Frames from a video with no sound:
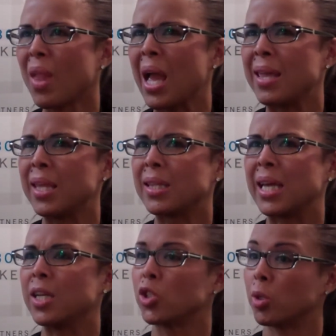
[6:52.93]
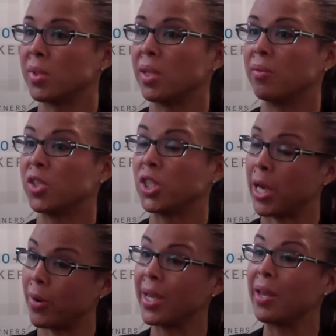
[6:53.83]
I think that in terms of
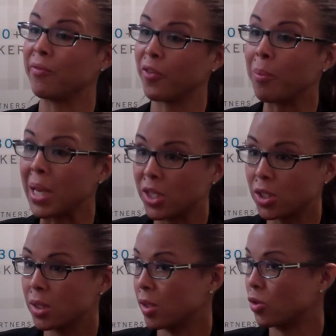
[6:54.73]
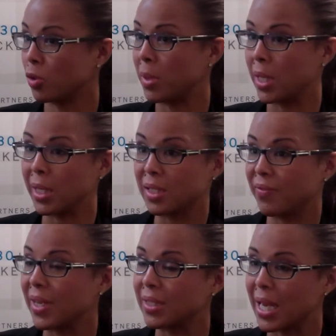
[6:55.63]
sharing information, social media is
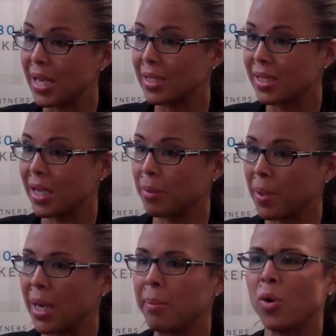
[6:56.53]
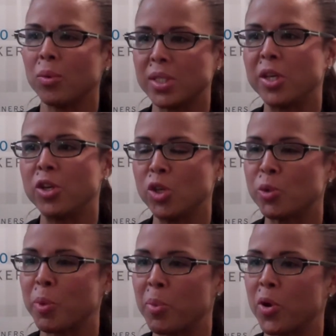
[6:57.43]
fantastic. But I'm always a
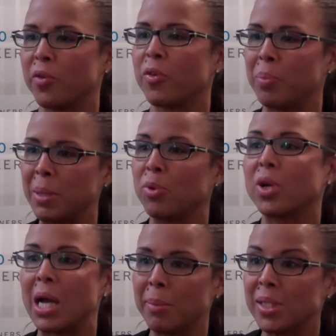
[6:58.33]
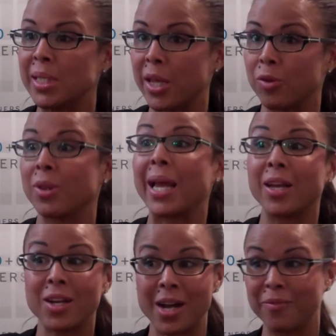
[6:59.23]
huge proponent for people coming together, like
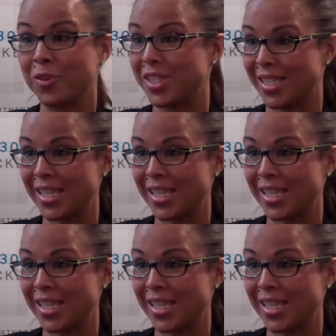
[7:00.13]
a conference